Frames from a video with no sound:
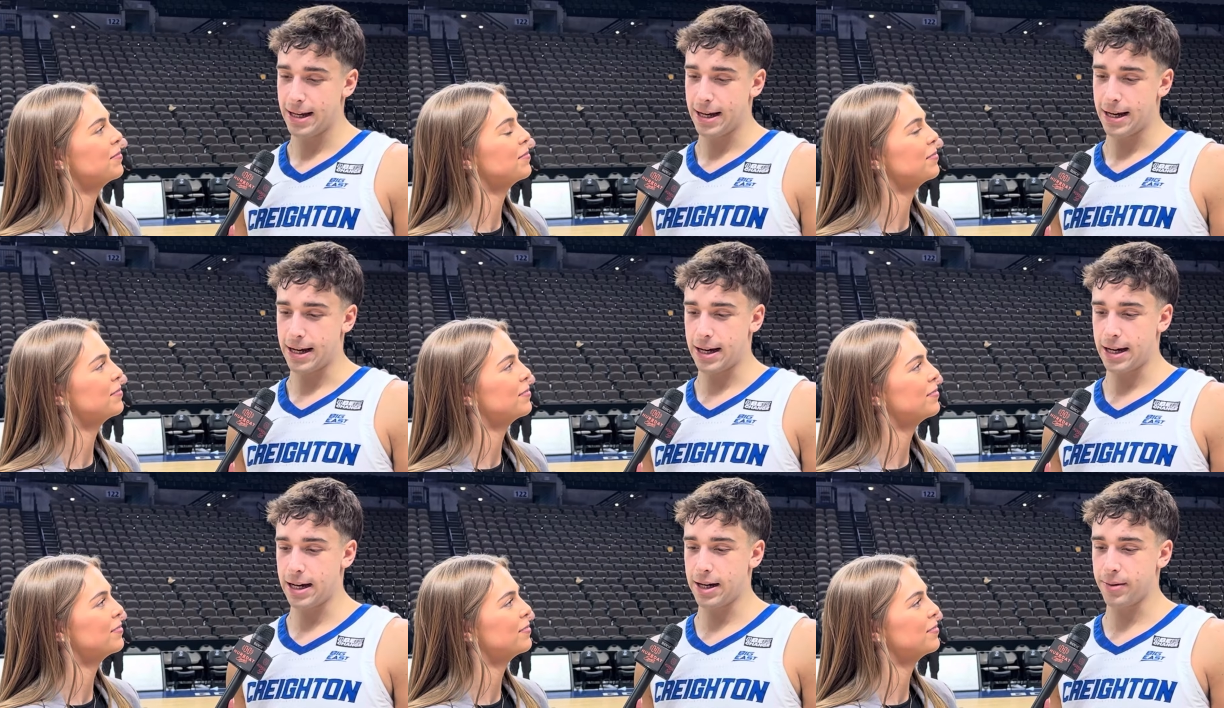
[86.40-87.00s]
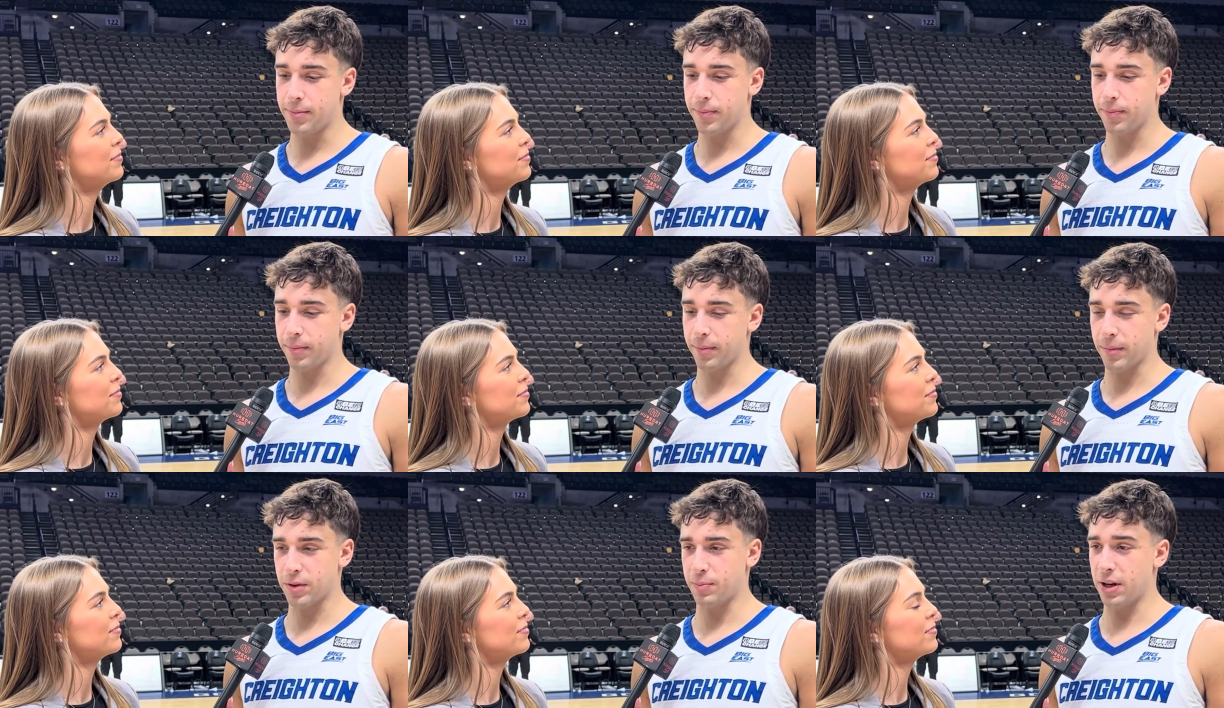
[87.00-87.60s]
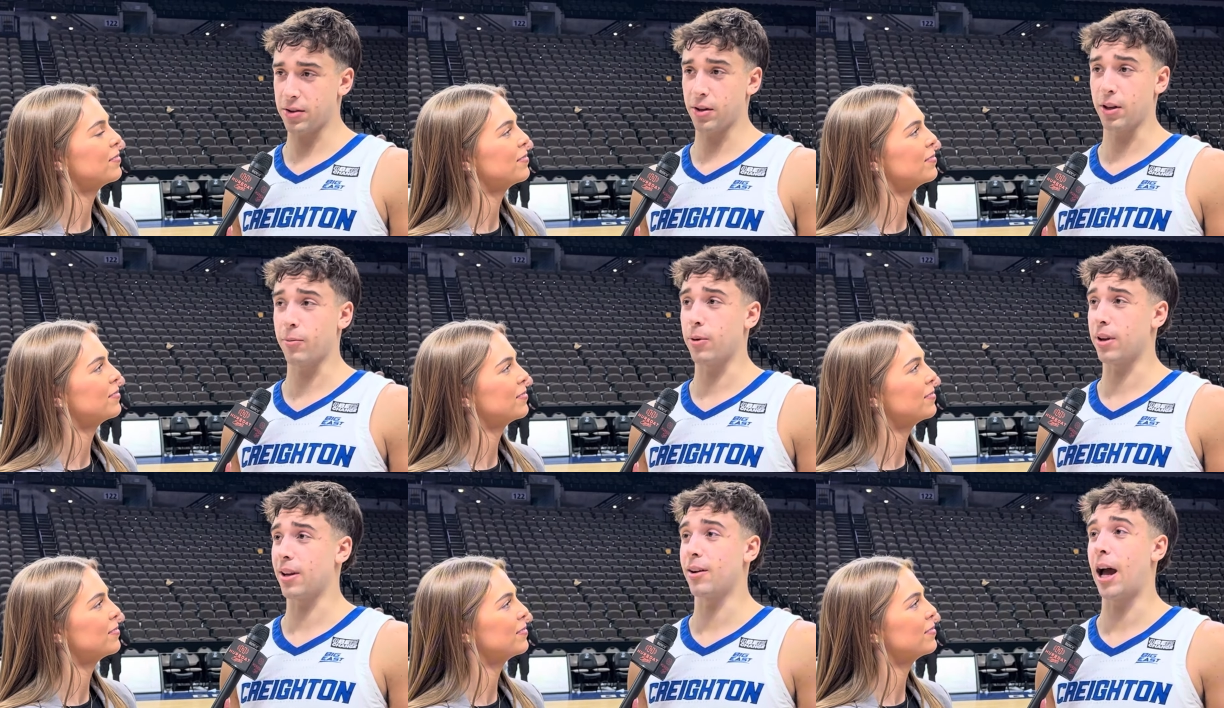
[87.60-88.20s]
Speaker 1: Um, especially
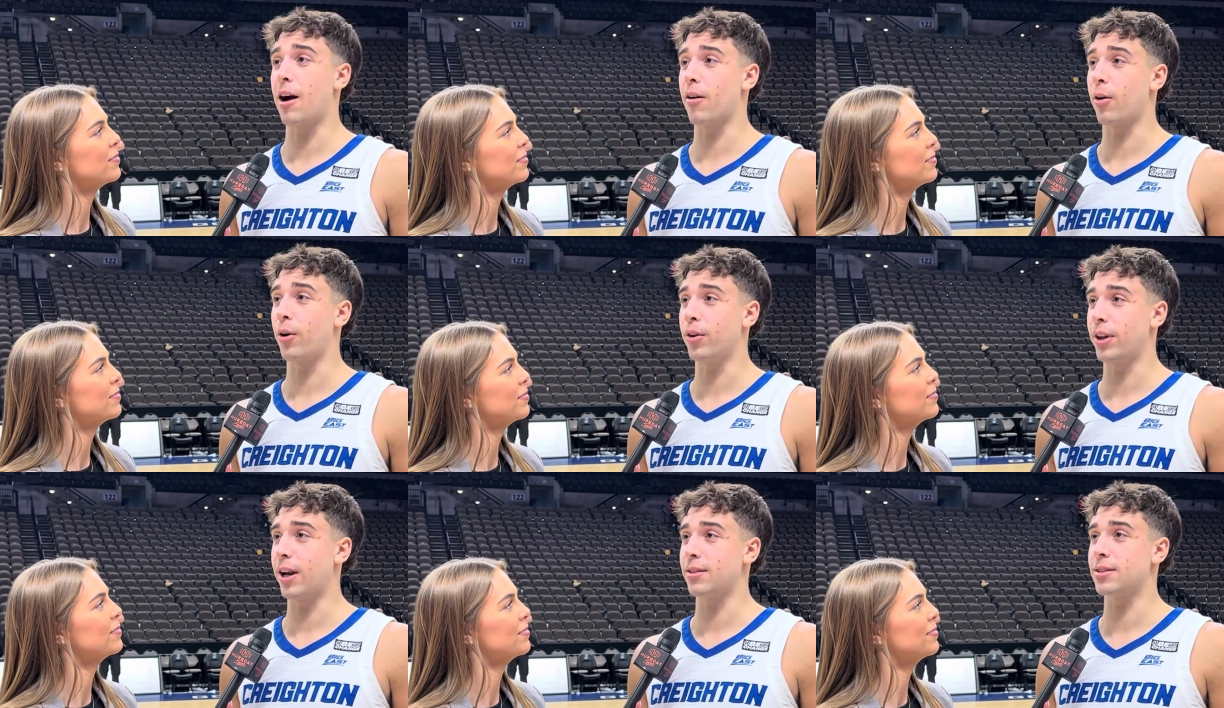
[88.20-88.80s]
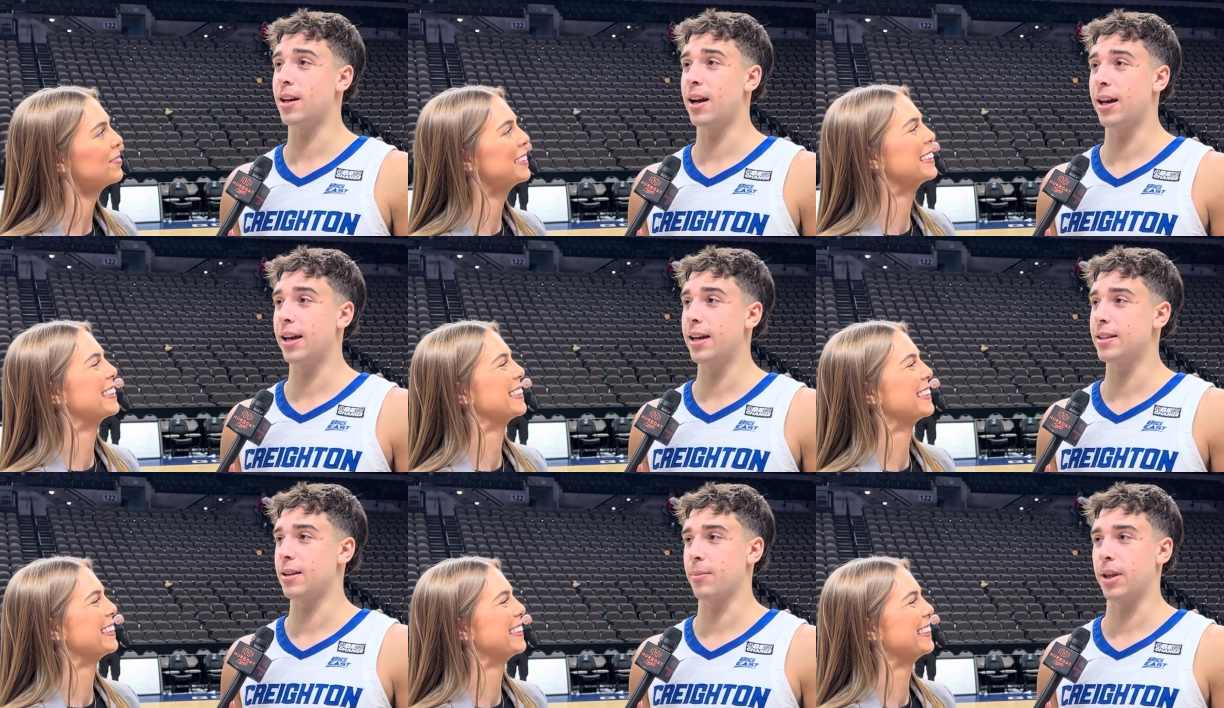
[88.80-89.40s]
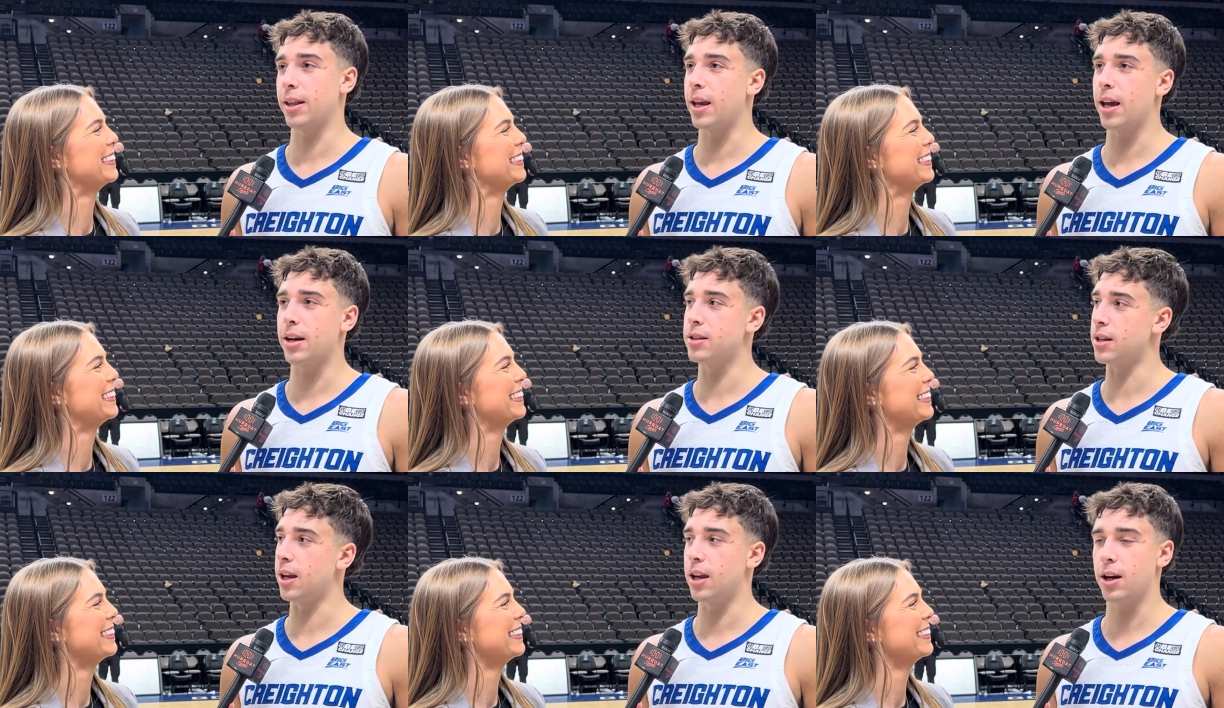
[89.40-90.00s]
how cold outside is. I mean, the
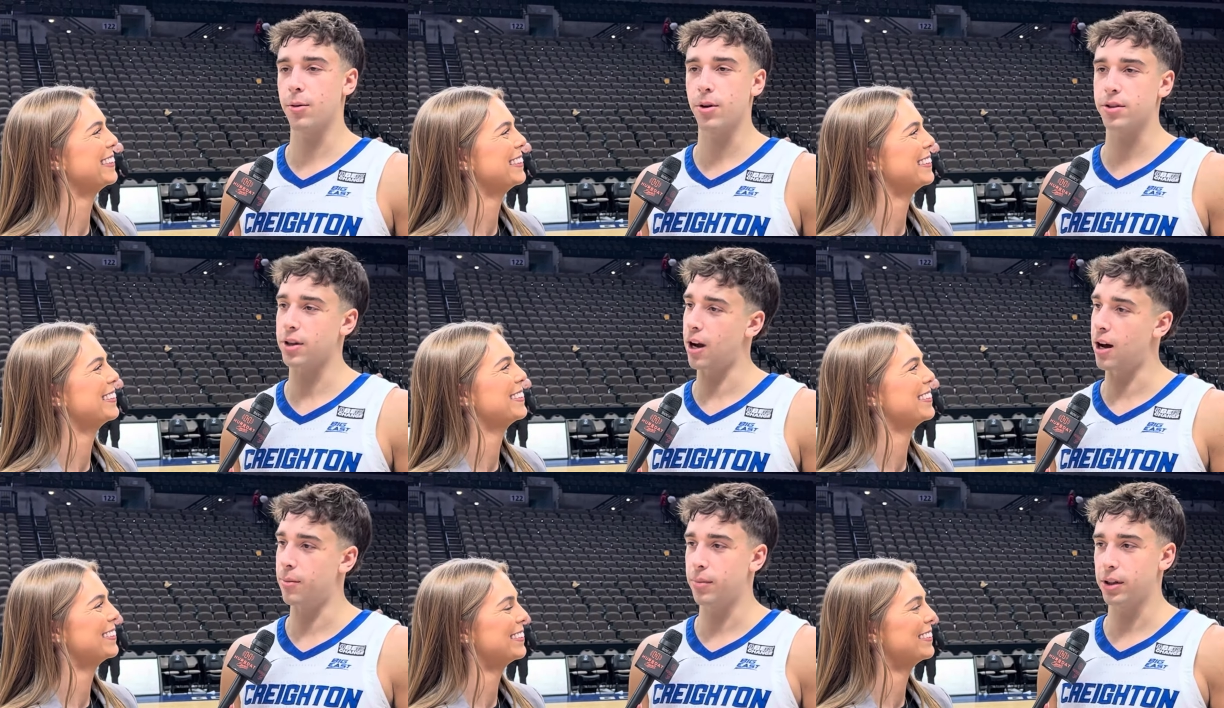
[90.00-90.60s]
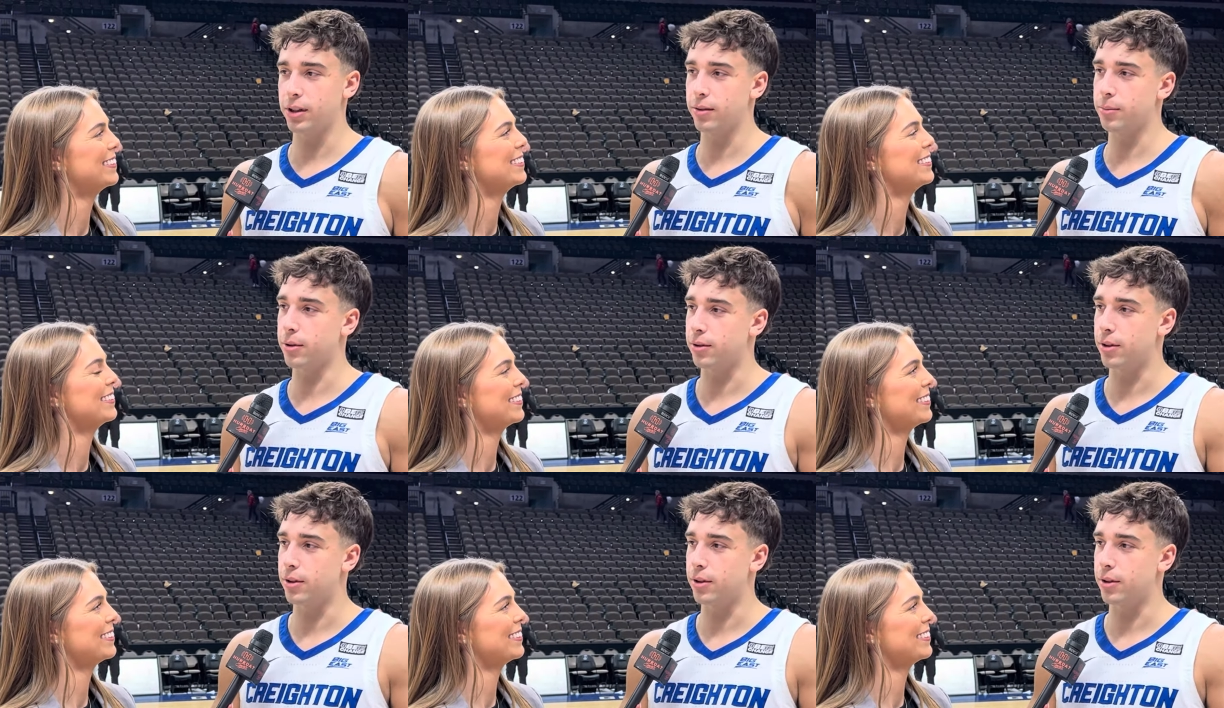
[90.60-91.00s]
energy in here was unbelievable.